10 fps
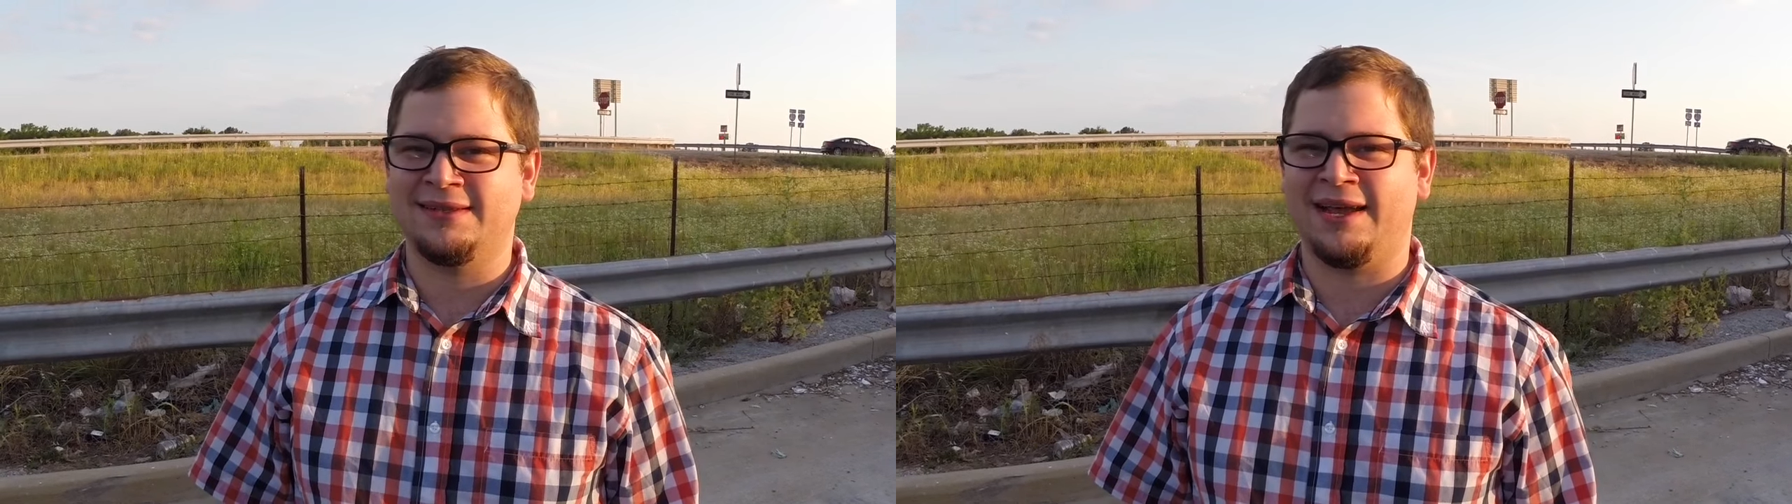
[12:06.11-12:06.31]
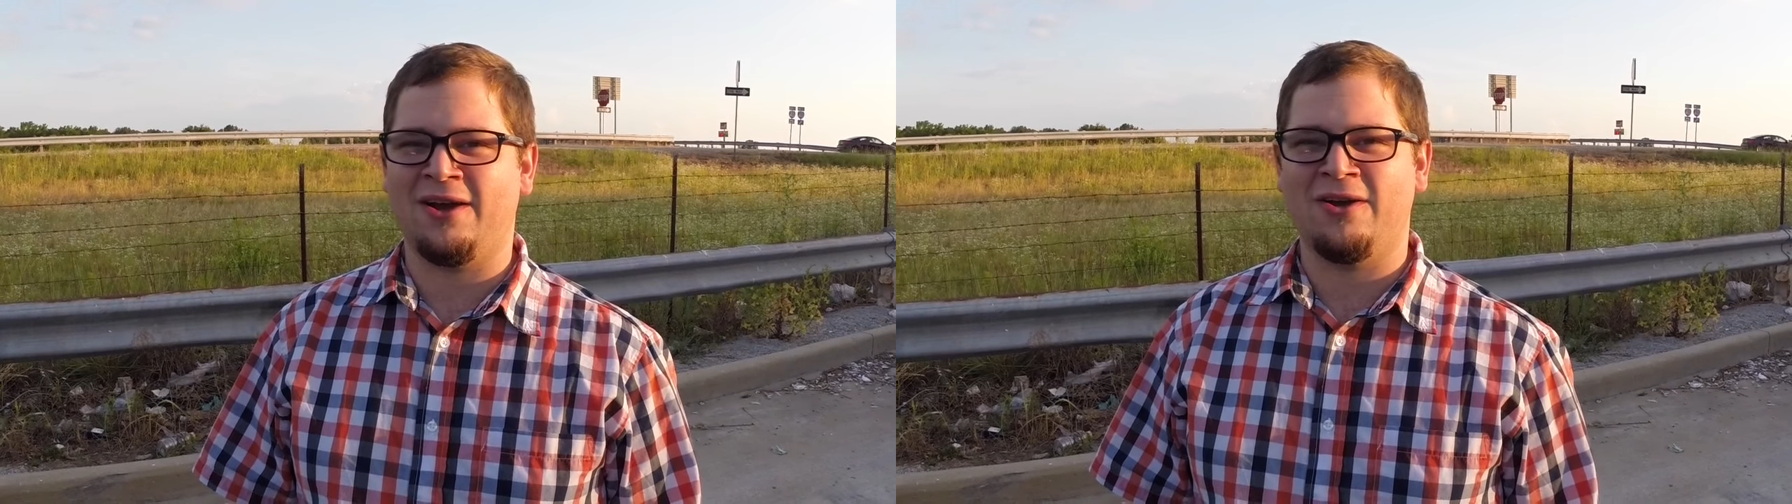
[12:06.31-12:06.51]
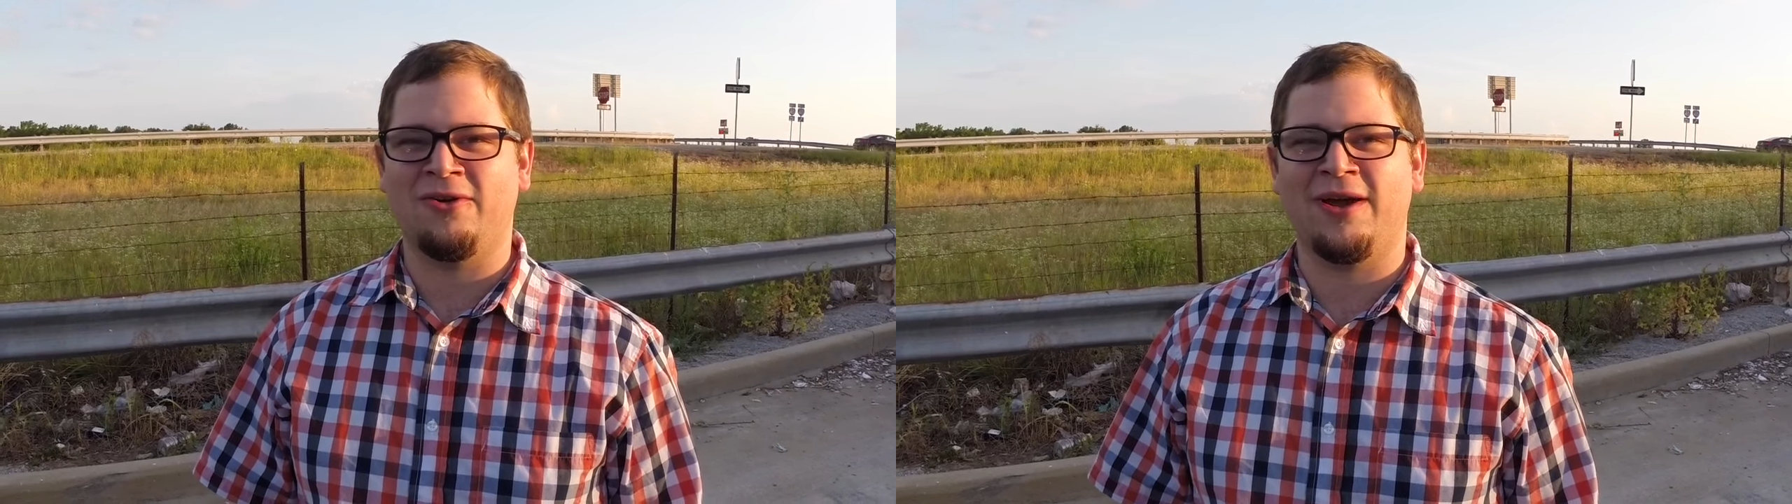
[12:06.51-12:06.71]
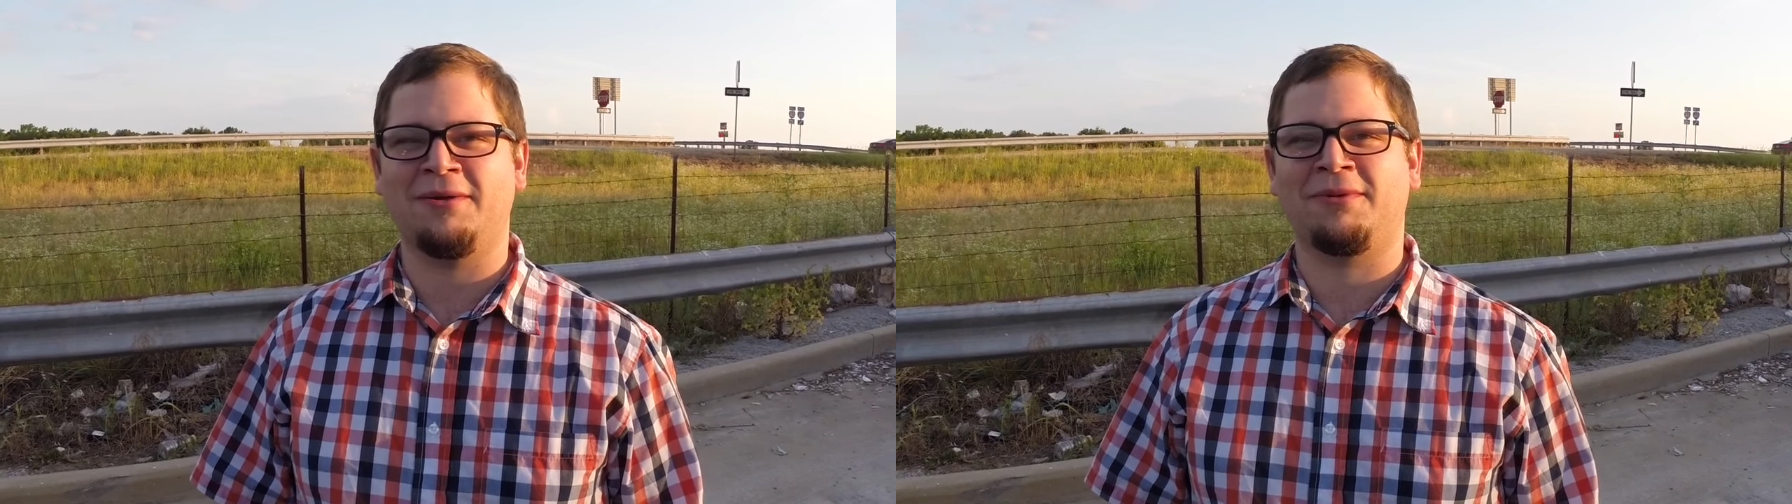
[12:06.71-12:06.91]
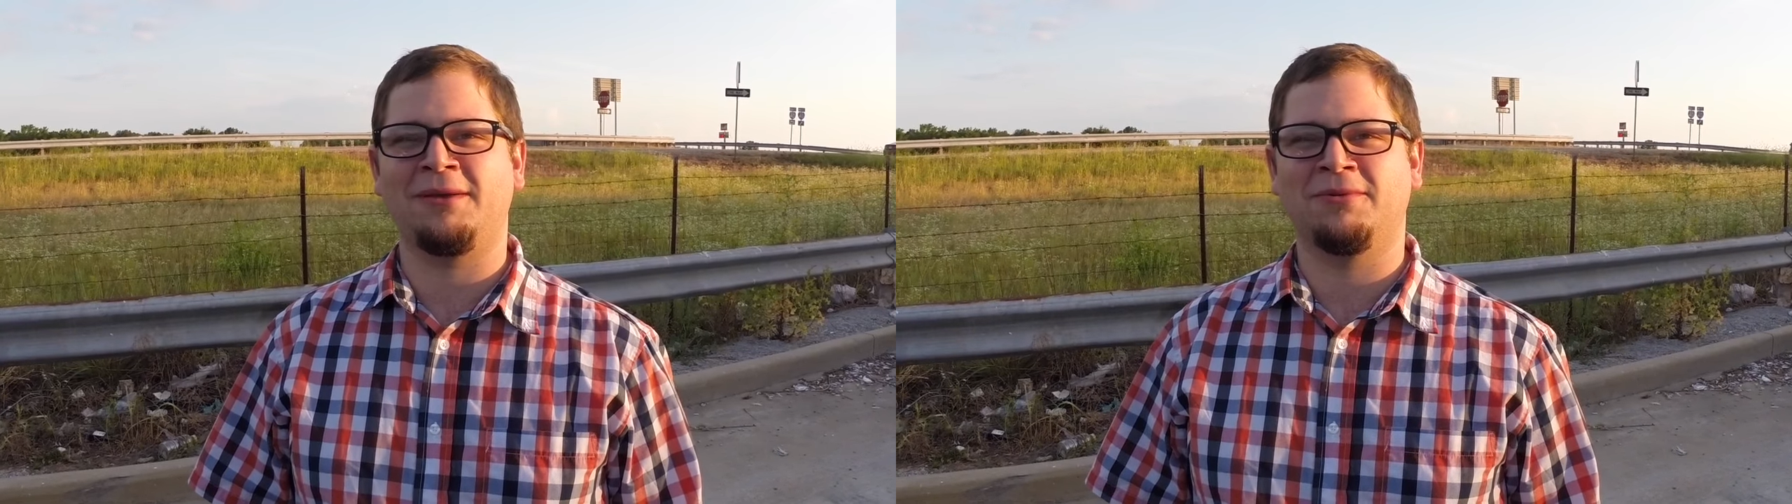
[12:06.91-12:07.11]
They are great
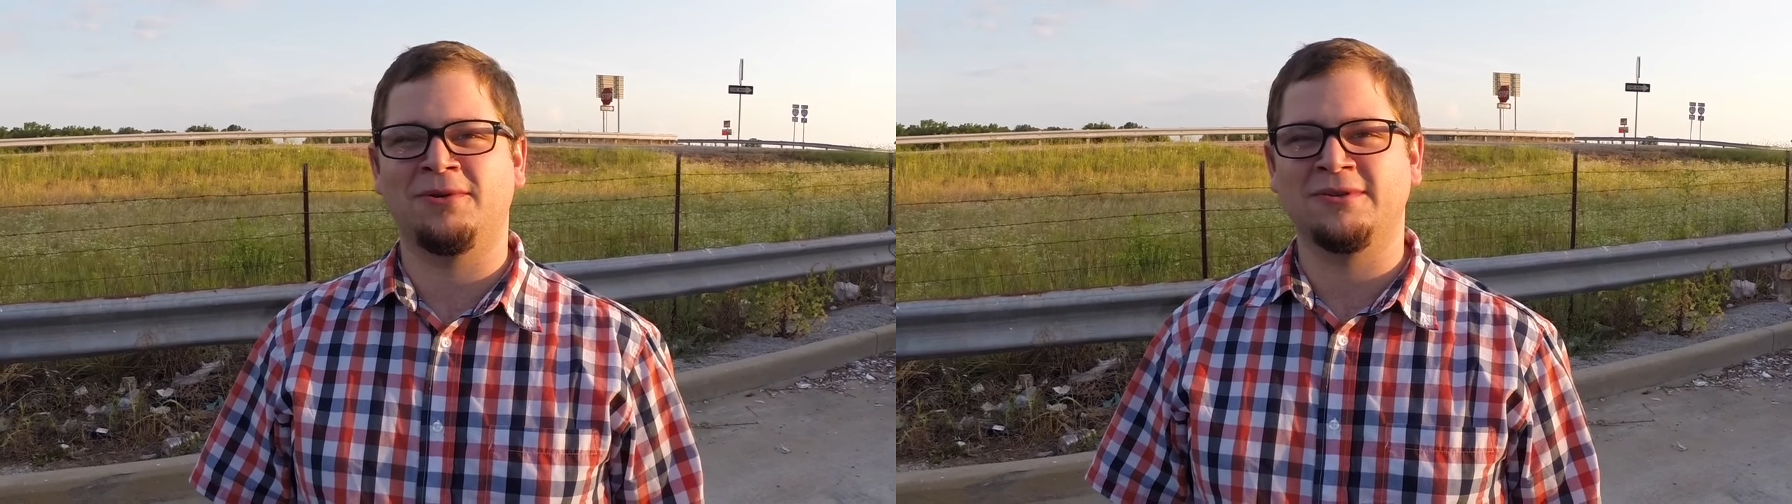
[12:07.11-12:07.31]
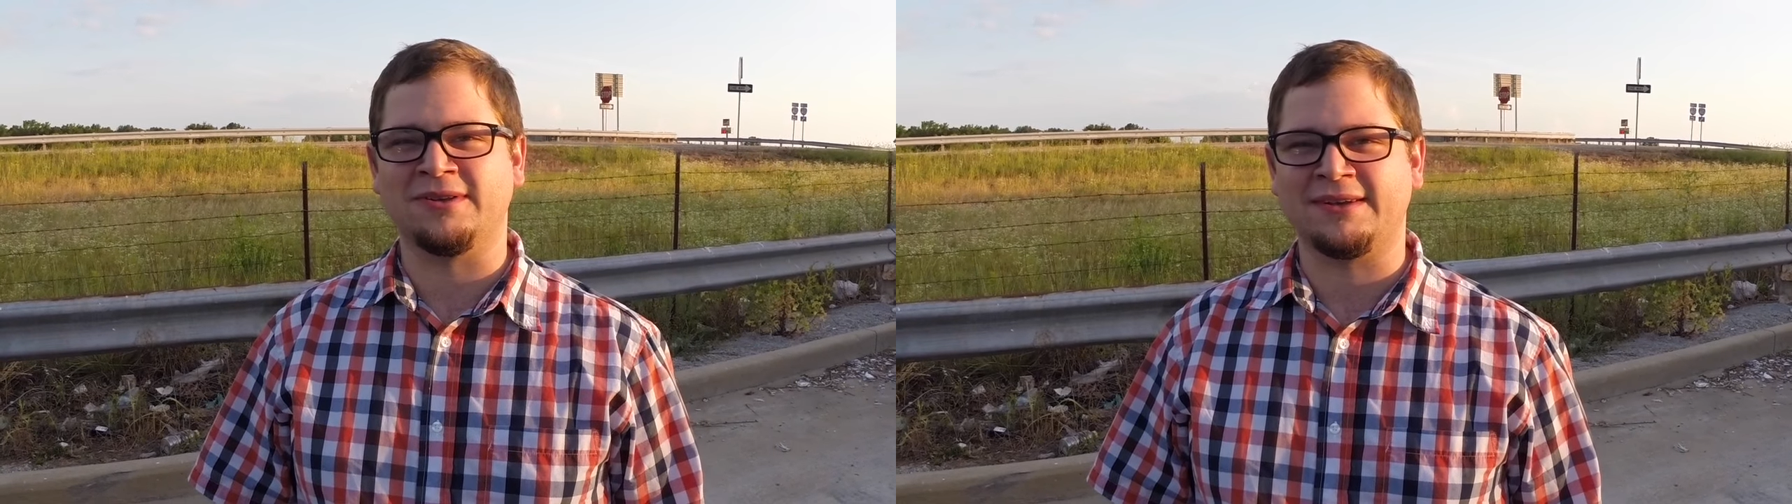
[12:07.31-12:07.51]
people,